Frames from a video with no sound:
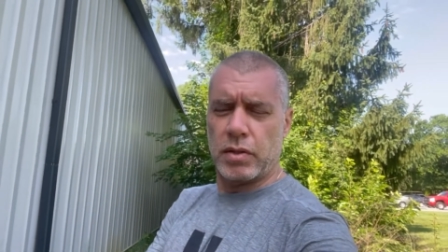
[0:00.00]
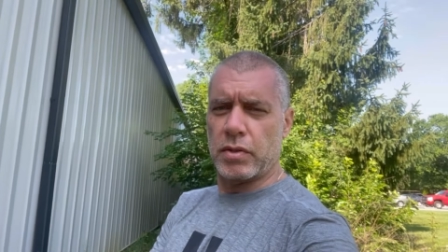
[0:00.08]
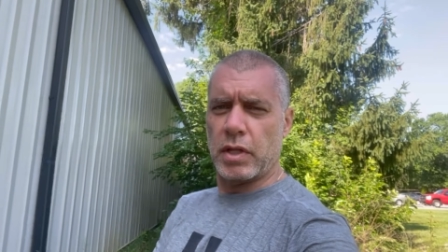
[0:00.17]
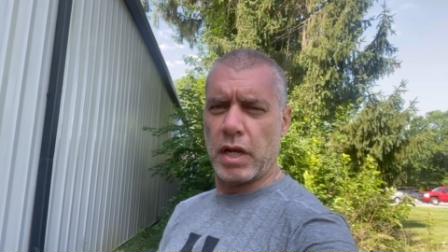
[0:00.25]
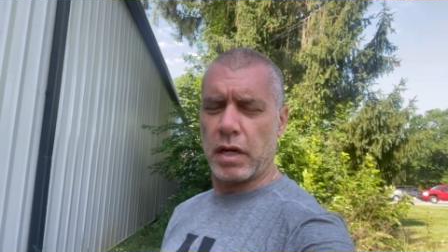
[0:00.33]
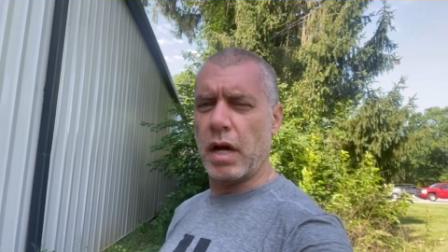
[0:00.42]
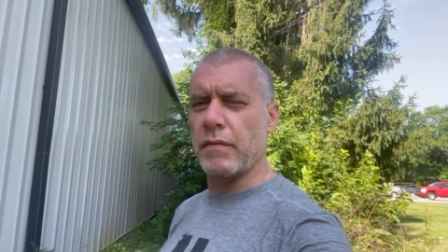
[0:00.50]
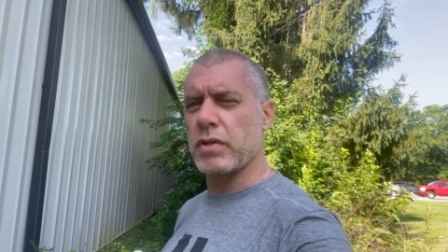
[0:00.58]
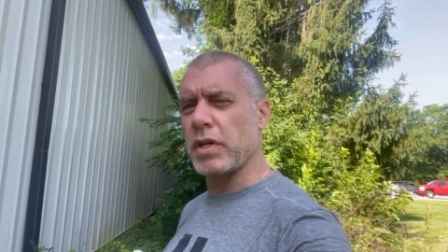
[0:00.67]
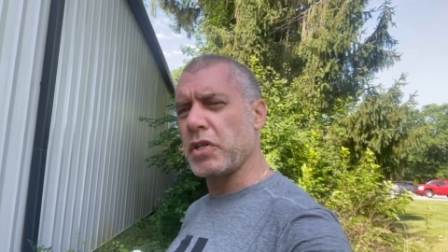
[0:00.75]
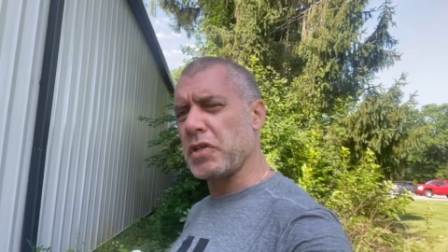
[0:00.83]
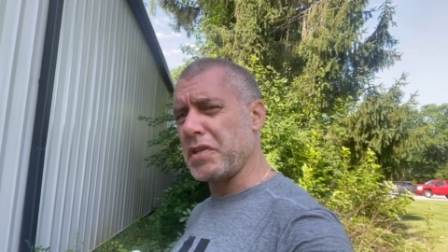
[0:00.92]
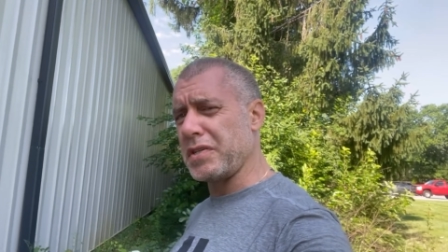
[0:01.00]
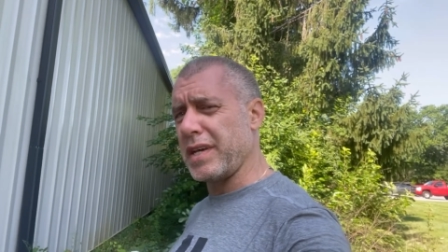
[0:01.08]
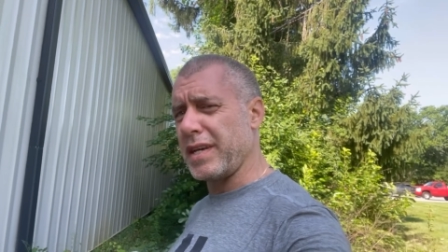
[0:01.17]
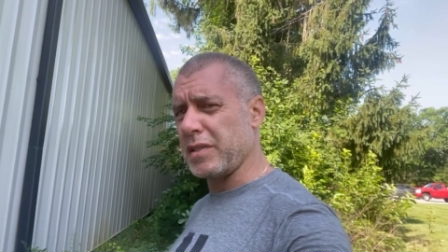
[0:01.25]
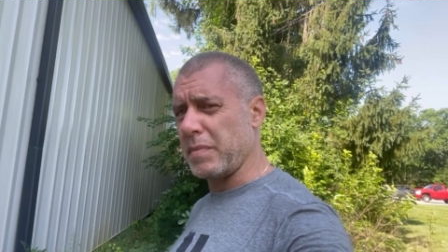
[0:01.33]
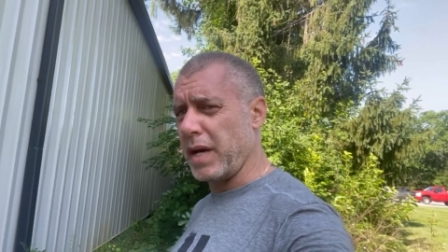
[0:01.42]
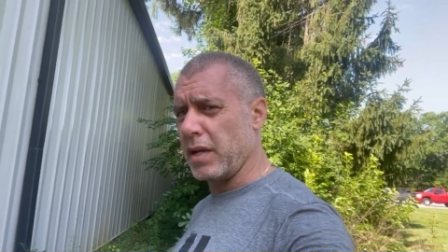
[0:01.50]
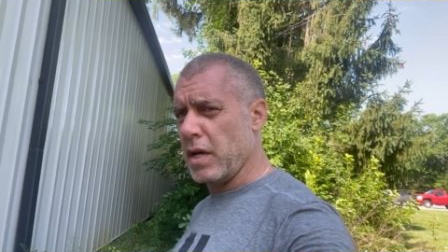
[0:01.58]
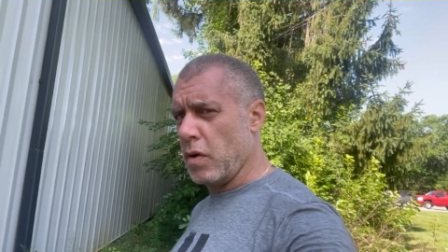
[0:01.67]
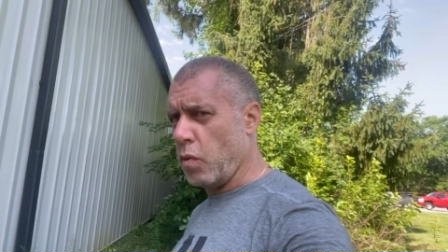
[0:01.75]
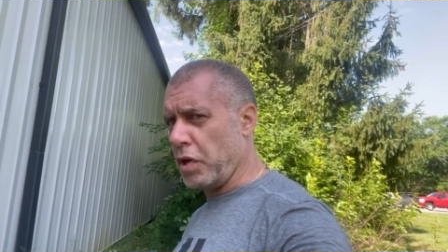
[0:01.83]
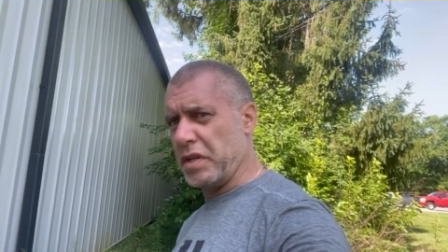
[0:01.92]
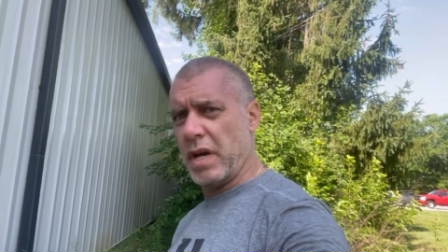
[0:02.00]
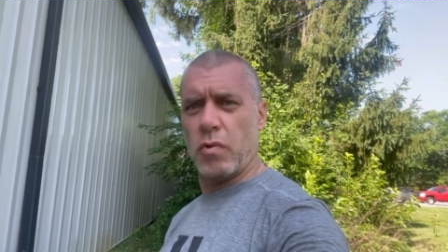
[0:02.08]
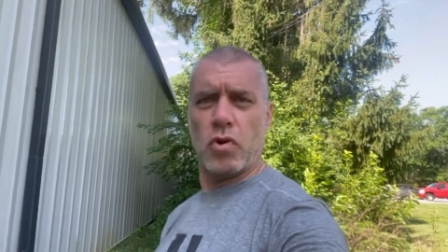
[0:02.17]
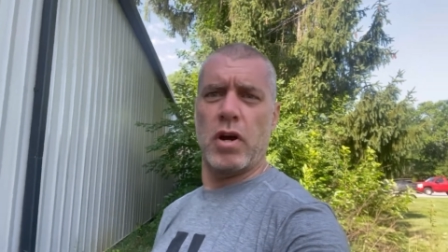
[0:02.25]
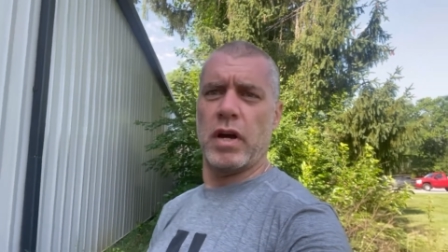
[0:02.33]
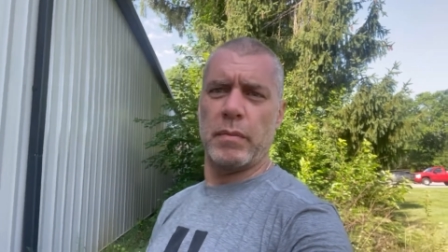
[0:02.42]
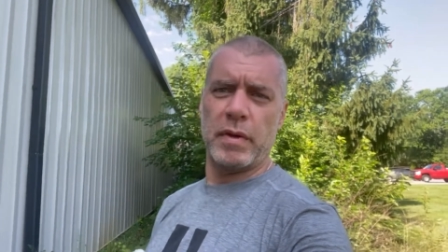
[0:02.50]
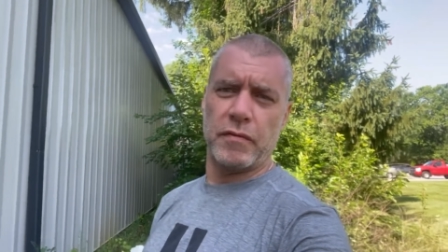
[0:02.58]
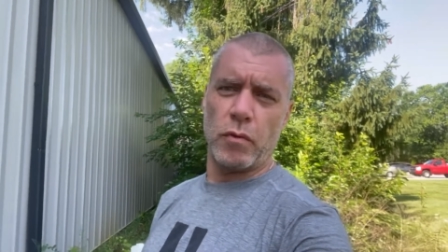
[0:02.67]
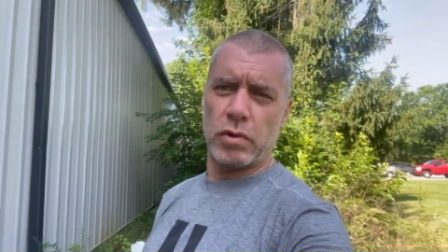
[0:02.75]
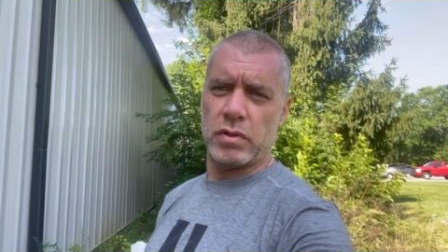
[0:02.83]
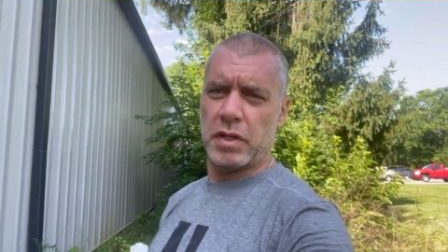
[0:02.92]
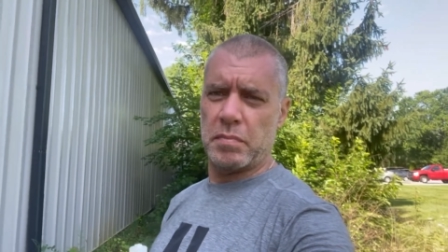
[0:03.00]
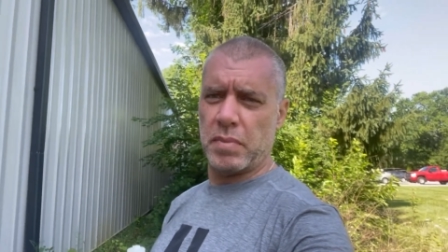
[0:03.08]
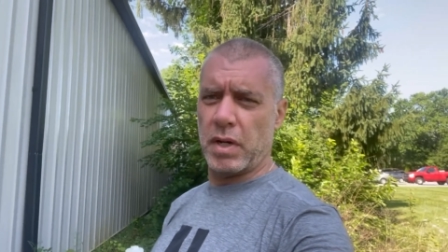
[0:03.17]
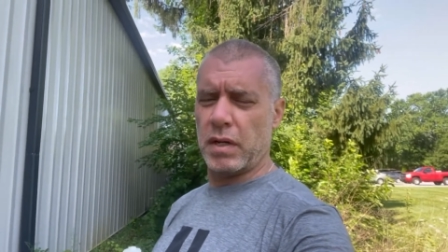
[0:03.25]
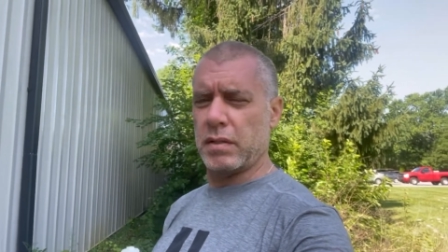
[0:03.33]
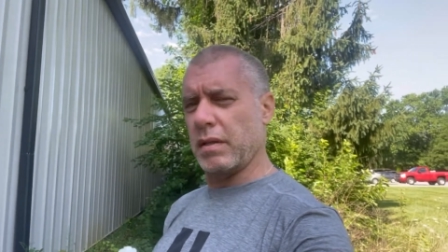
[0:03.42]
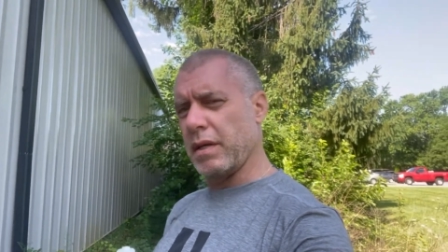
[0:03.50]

There's a lot of conversation these days about one day we're all going to be forced to eat bugs.